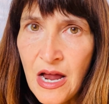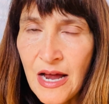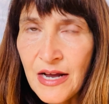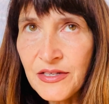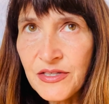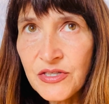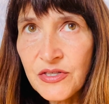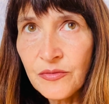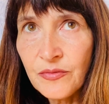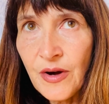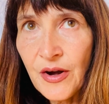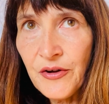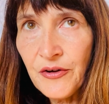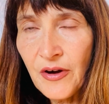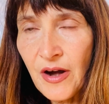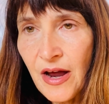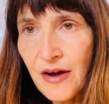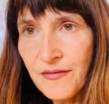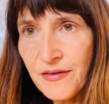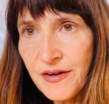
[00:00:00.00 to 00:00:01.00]
and
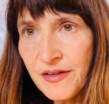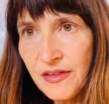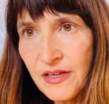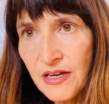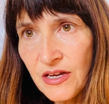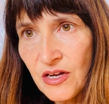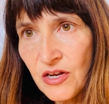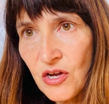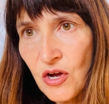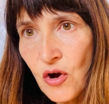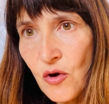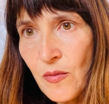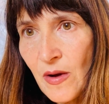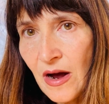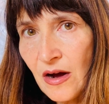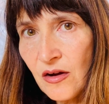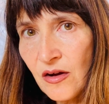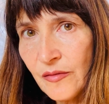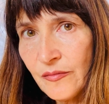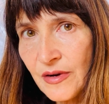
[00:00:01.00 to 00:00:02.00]
surrender everything and go
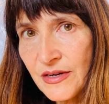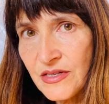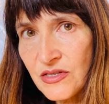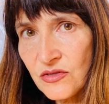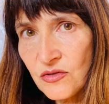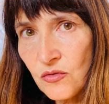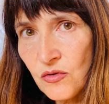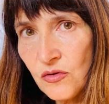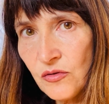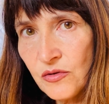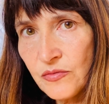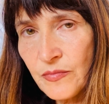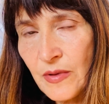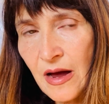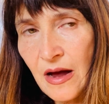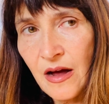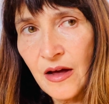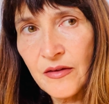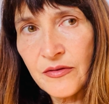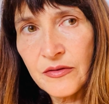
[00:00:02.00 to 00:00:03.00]
back on my soul
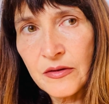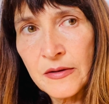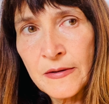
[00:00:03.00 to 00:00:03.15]
path.